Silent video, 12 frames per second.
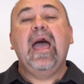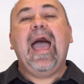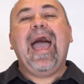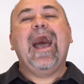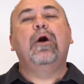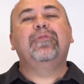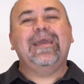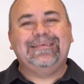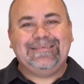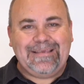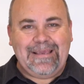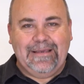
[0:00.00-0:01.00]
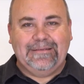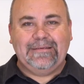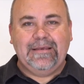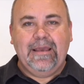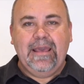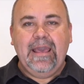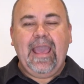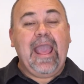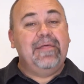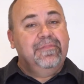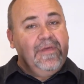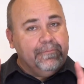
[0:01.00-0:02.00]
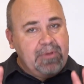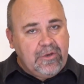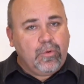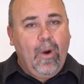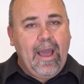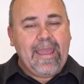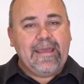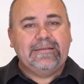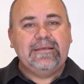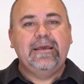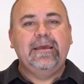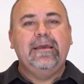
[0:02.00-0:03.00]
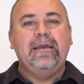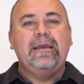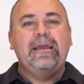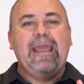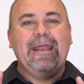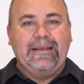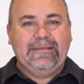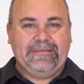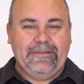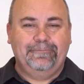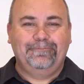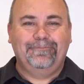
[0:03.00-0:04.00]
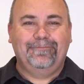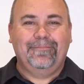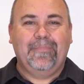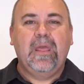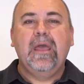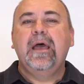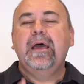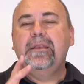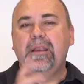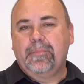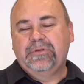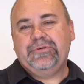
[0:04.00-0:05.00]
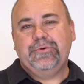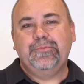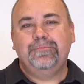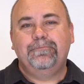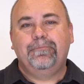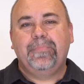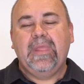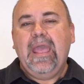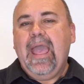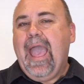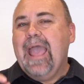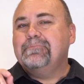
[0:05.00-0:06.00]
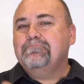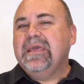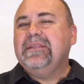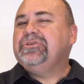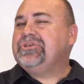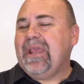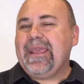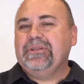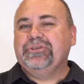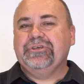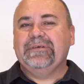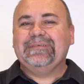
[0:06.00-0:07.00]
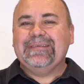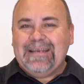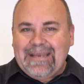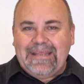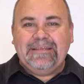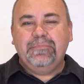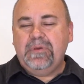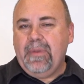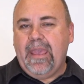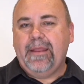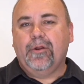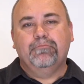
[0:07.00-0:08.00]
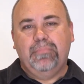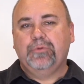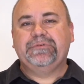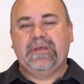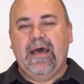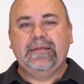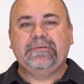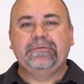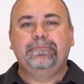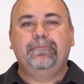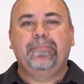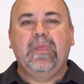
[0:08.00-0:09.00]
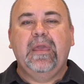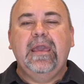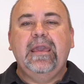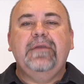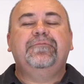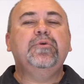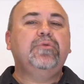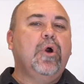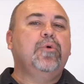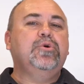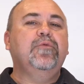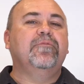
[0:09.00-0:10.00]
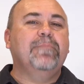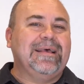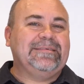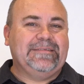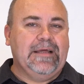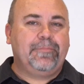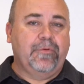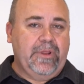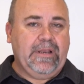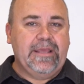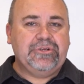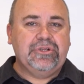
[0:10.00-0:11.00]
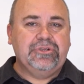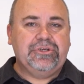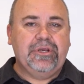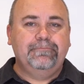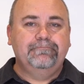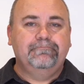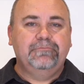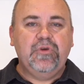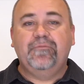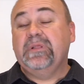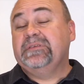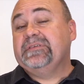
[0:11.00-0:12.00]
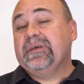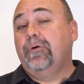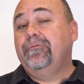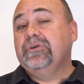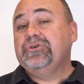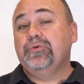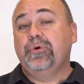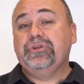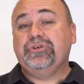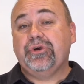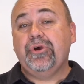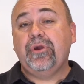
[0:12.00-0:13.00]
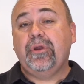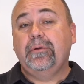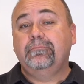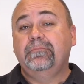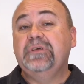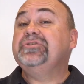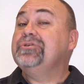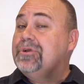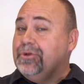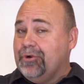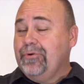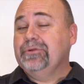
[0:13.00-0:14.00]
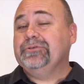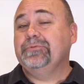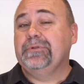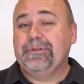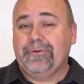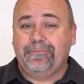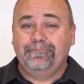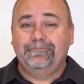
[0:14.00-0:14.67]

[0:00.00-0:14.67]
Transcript: how they see it, and then be quiet and listen. Number two, admit changes need to be made on both sides. If you know you've messed up a relationship, you've been selfish or a jerk, this should encourage you a little.